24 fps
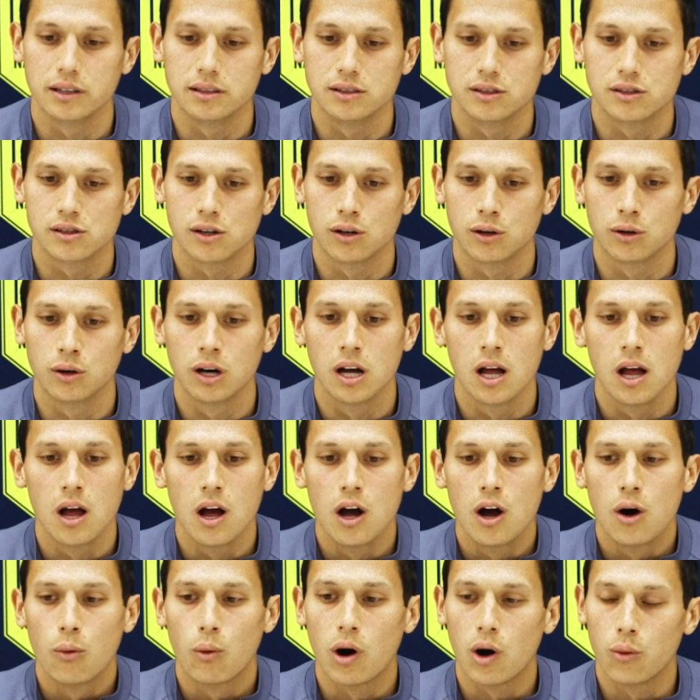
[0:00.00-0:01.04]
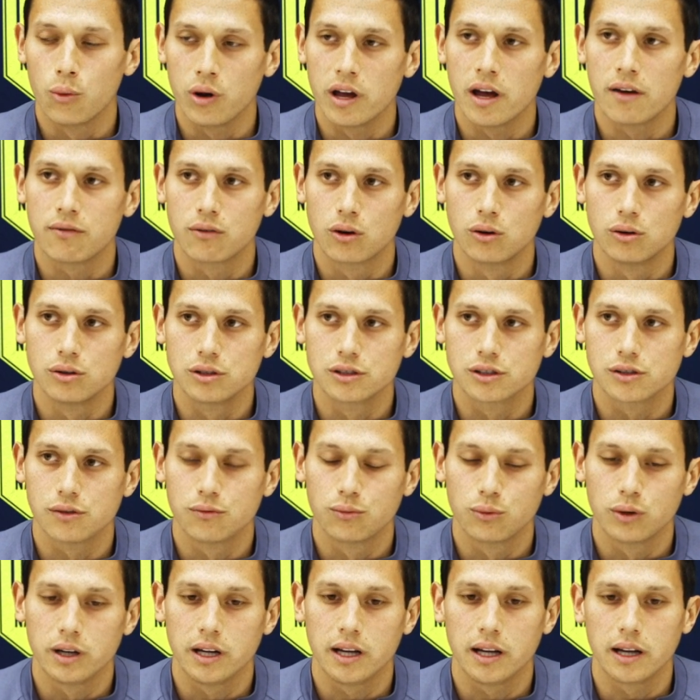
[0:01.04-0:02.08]
And so while we have goals
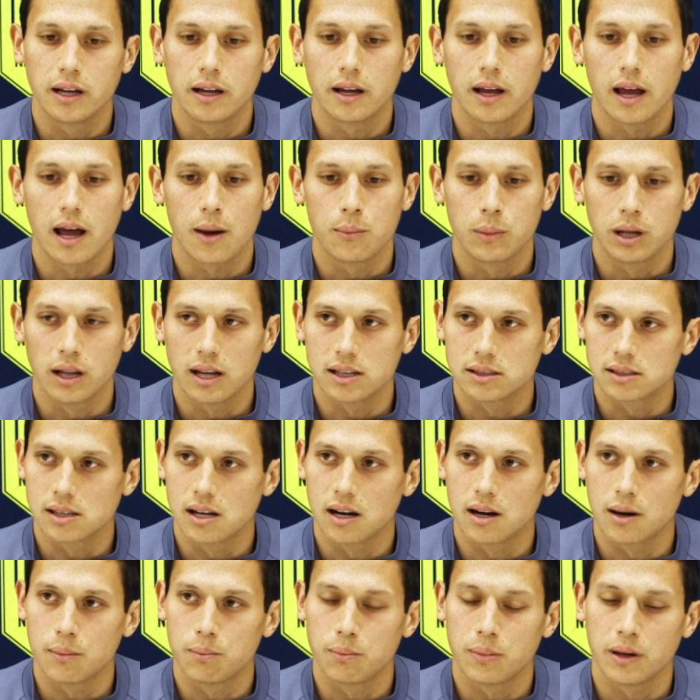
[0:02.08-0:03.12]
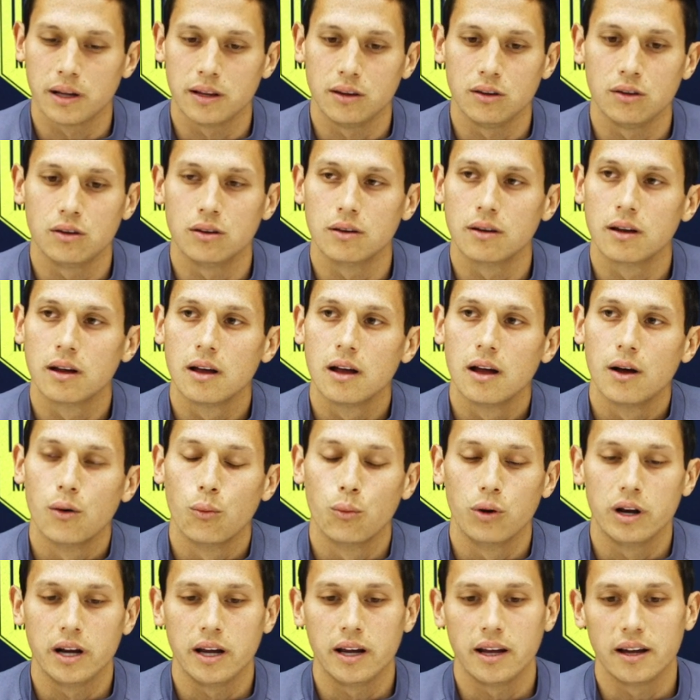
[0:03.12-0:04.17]
of winning MLS Cup and
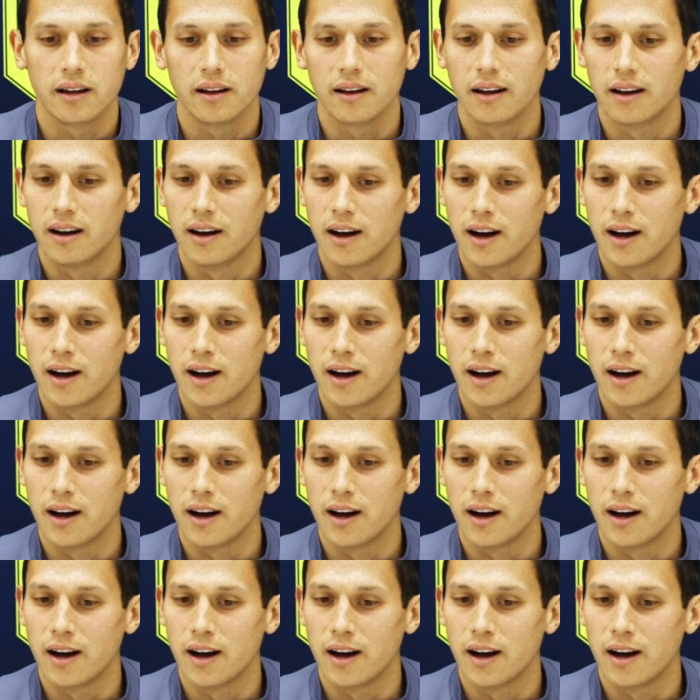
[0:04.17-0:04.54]
winning,